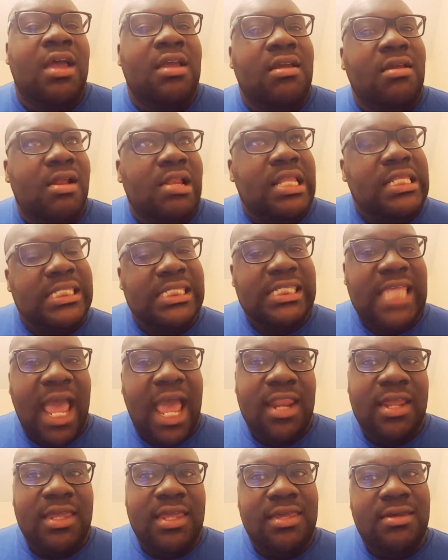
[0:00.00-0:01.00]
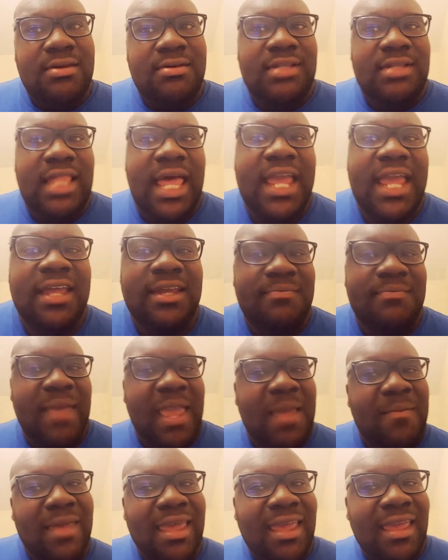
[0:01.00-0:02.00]
you know, this is kind of cute, like
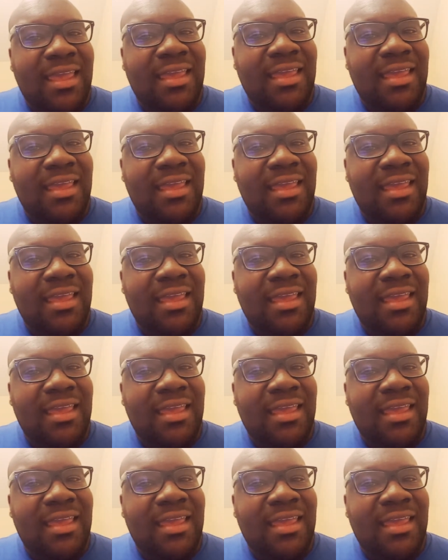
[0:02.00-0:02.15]
maybe,